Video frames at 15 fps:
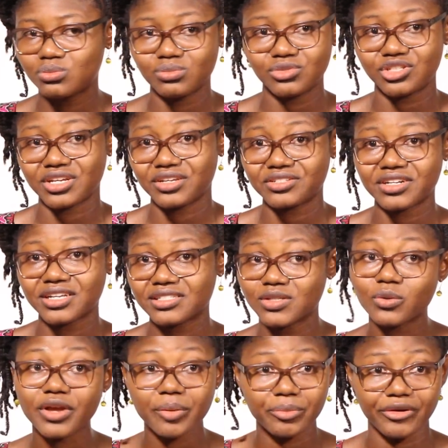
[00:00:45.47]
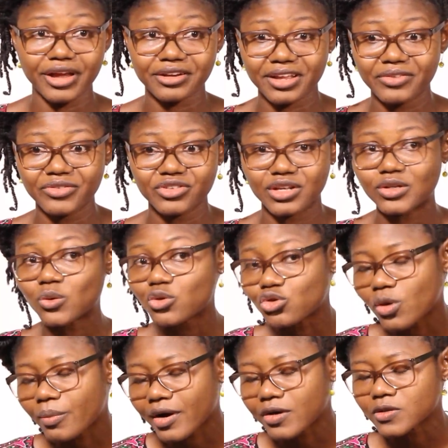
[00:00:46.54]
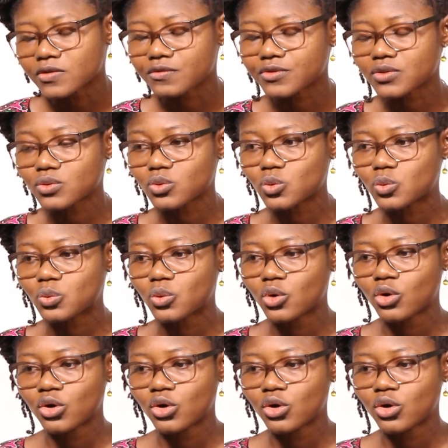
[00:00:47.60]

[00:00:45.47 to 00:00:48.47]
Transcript: JHS, they'll get pregnant and they'll drop out of school.